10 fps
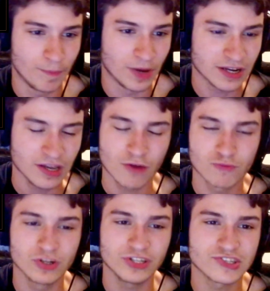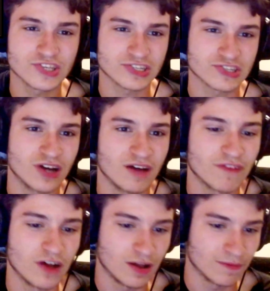but really sick stuff.
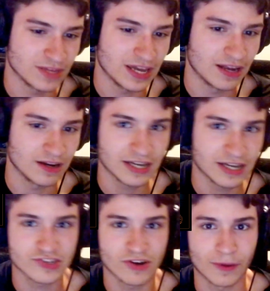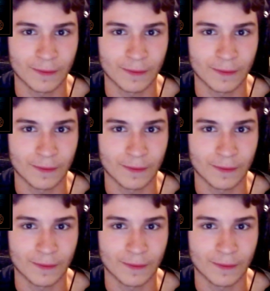Yeah, next song.